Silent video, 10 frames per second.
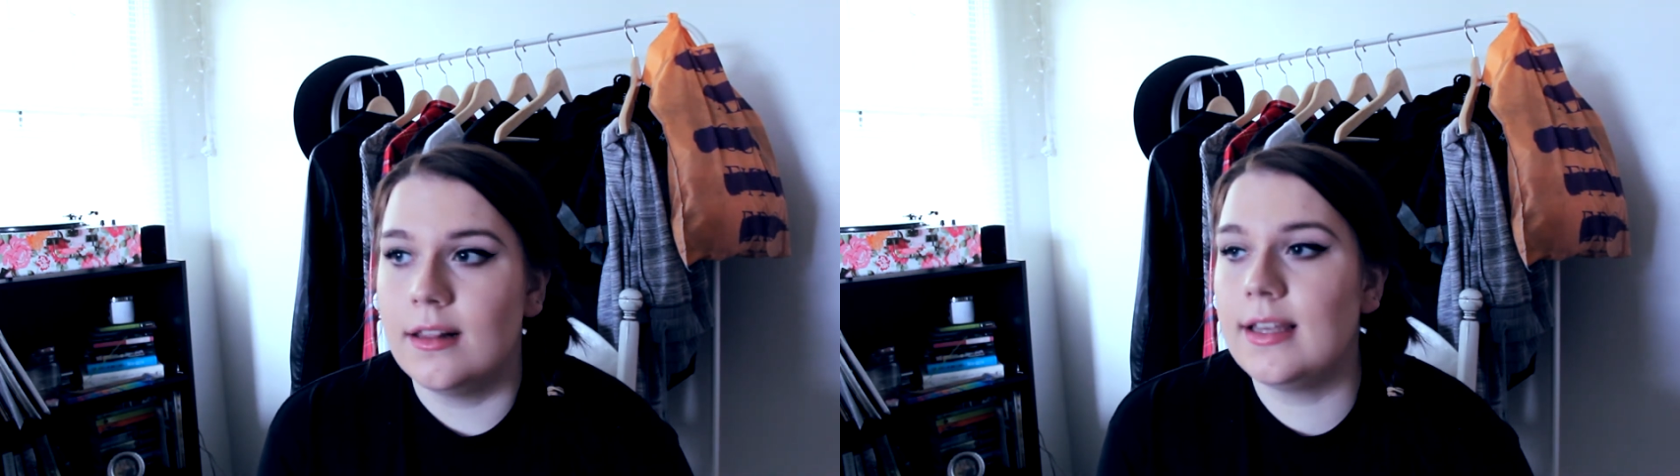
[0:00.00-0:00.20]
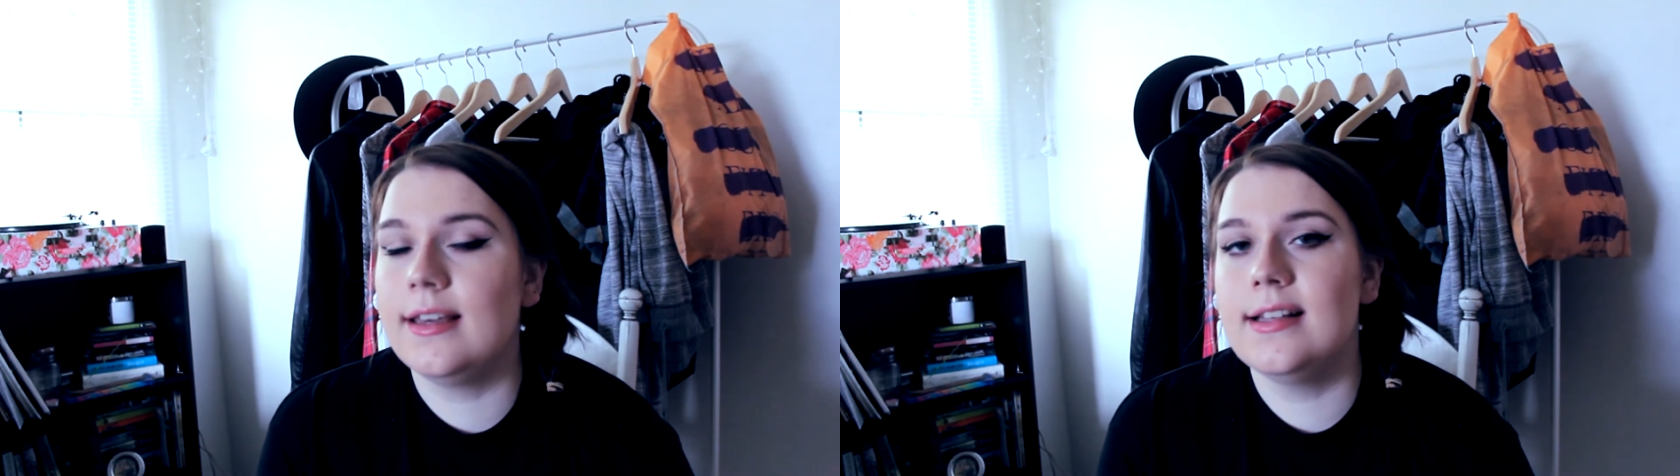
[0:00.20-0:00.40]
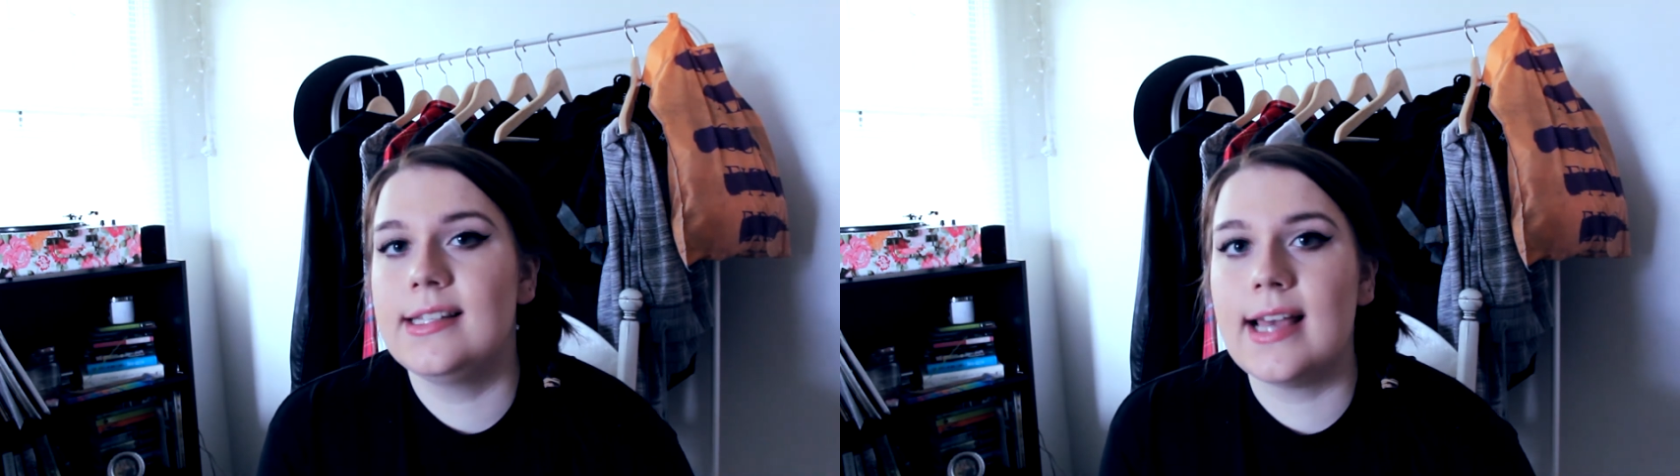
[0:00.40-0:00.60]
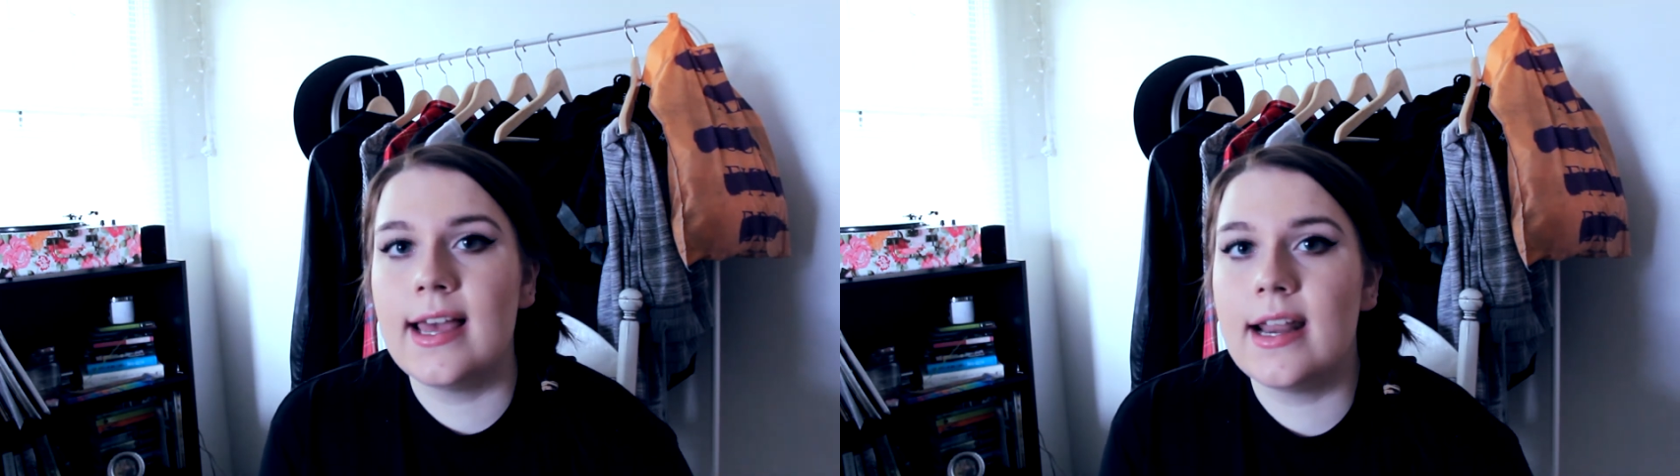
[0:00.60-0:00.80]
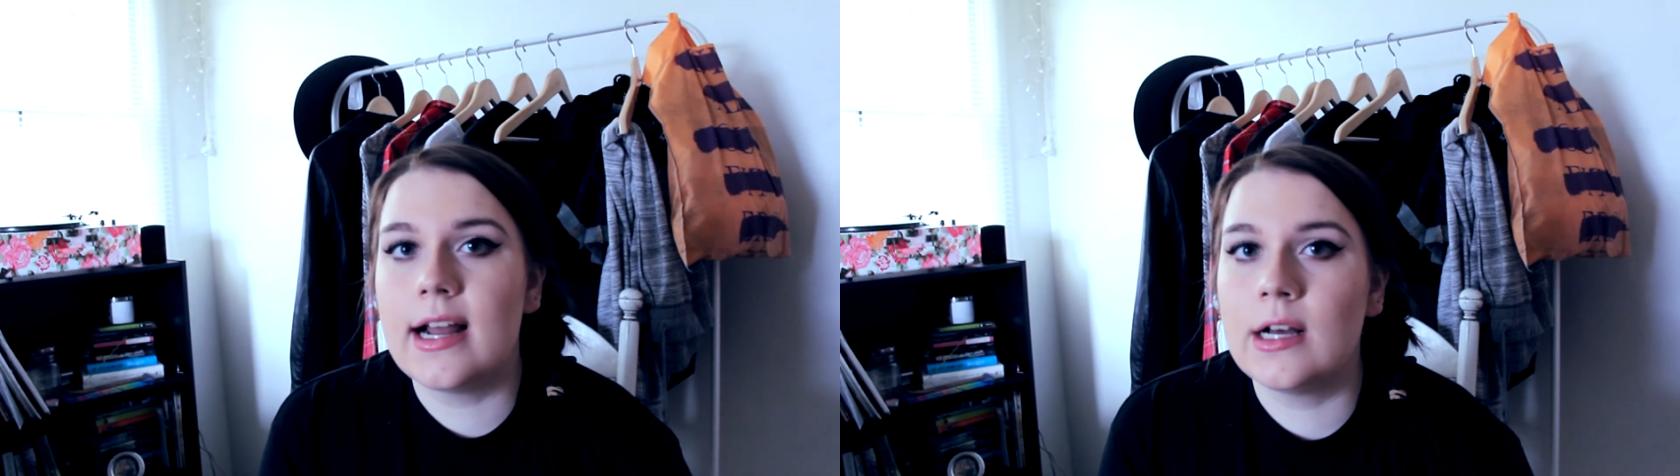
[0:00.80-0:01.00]
Like I
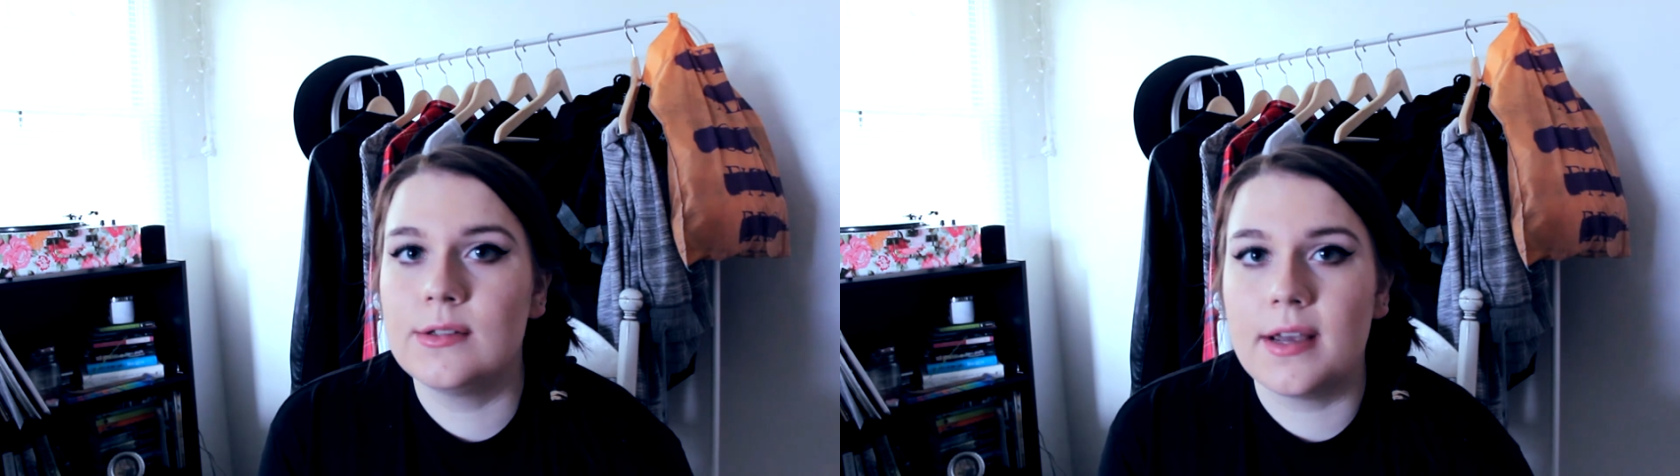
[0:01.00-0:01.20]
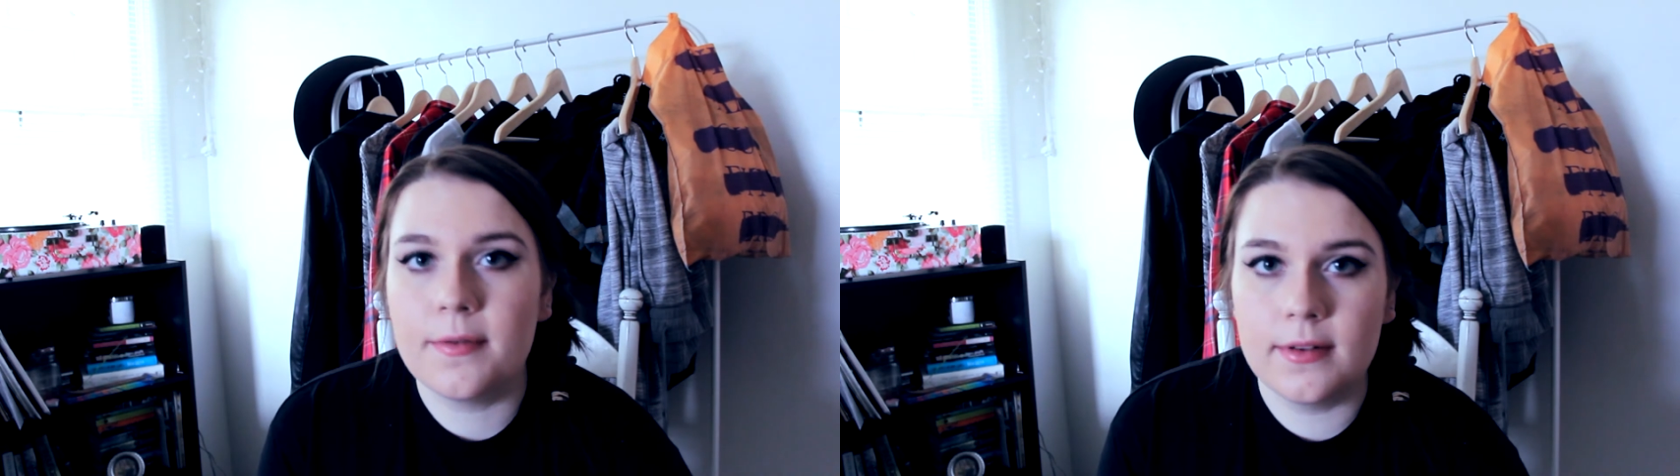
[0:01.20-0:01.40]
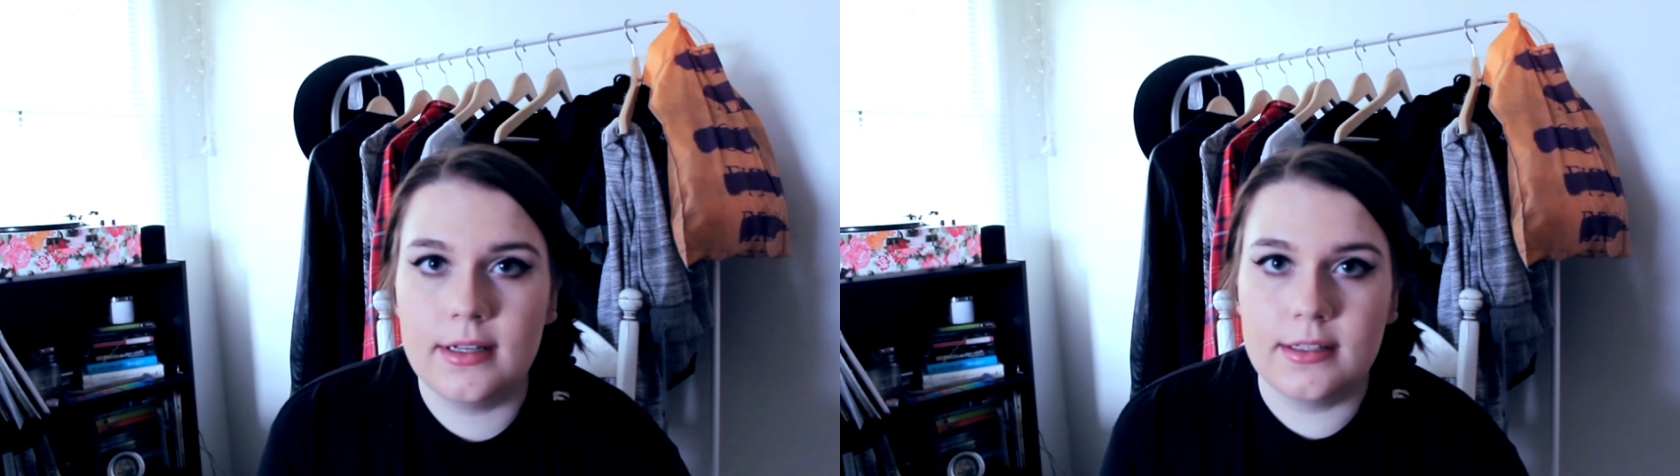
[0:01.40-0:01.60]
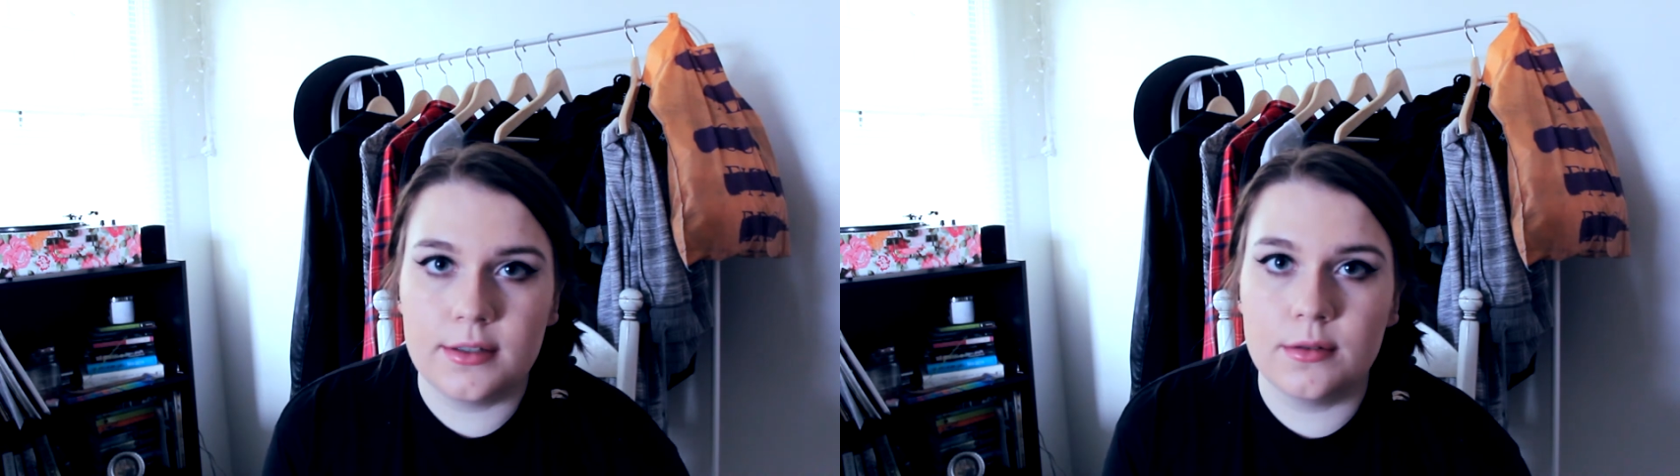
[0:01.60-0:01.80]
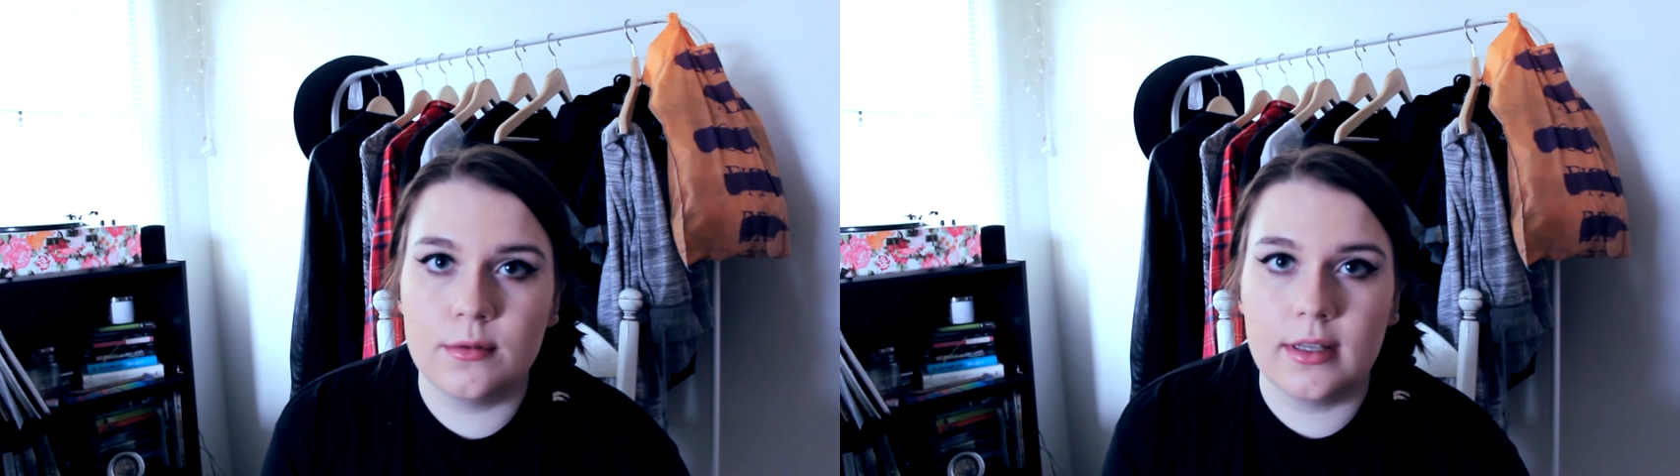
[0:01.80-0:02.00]
said, I'll definitely
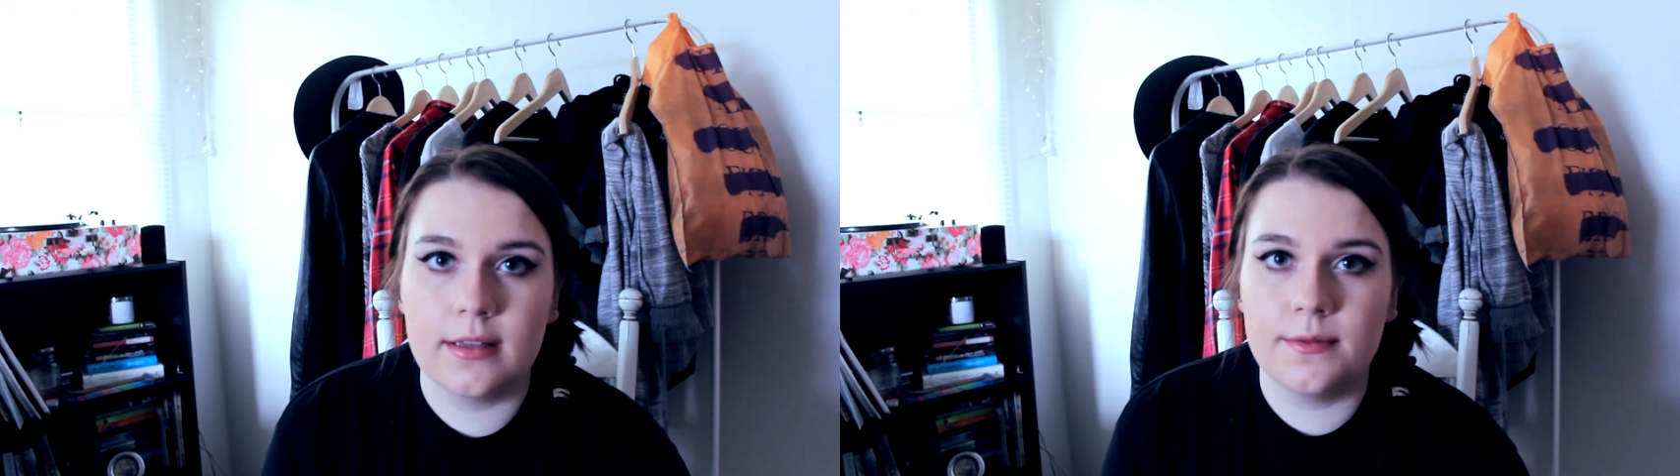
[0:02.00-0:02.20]
do, like,